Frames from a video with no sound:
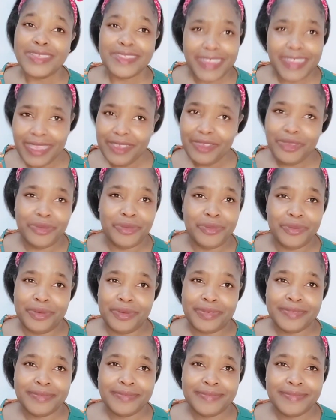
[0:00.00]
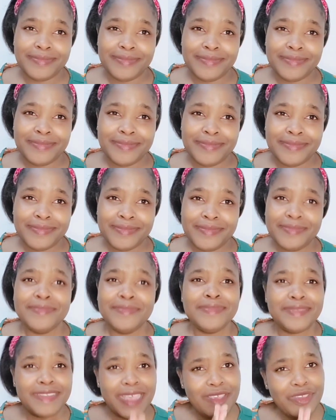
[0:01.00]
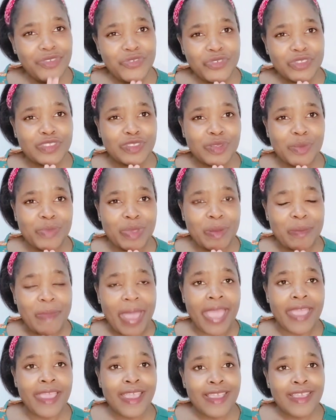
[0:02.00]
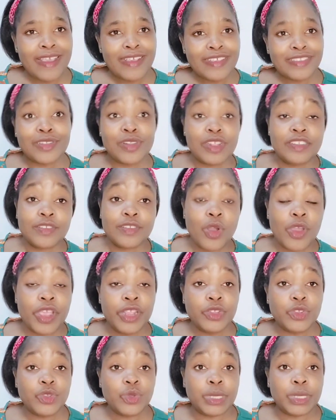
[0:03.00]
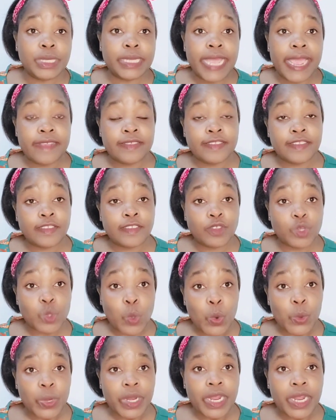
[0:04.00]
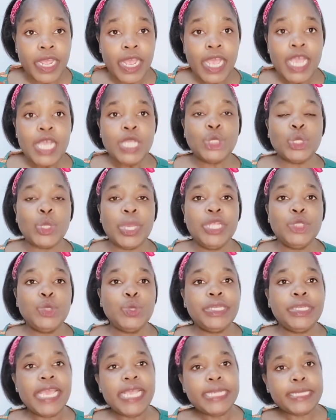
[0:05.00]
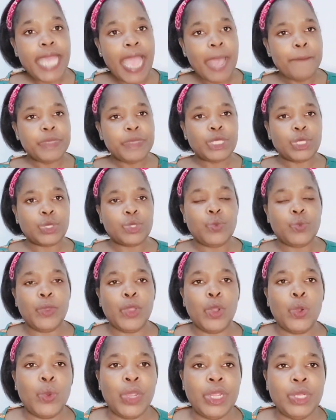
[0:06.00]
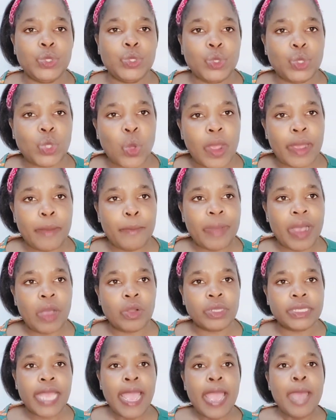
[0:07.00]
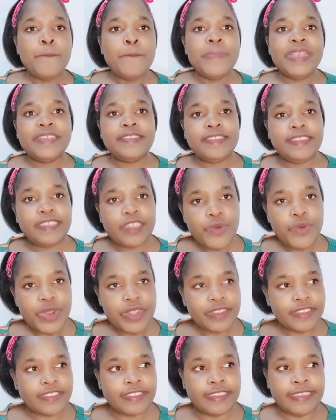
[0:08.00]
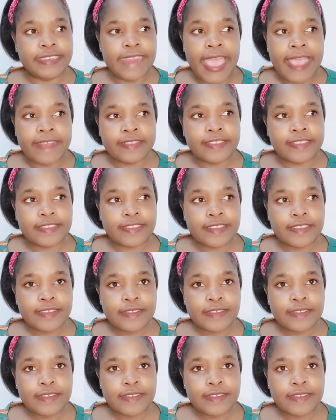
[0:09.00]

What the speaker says: Thank you. Thank you for stopping by. So let's go into today's story. So in today's episode, we are going to talk about mysterious deaths.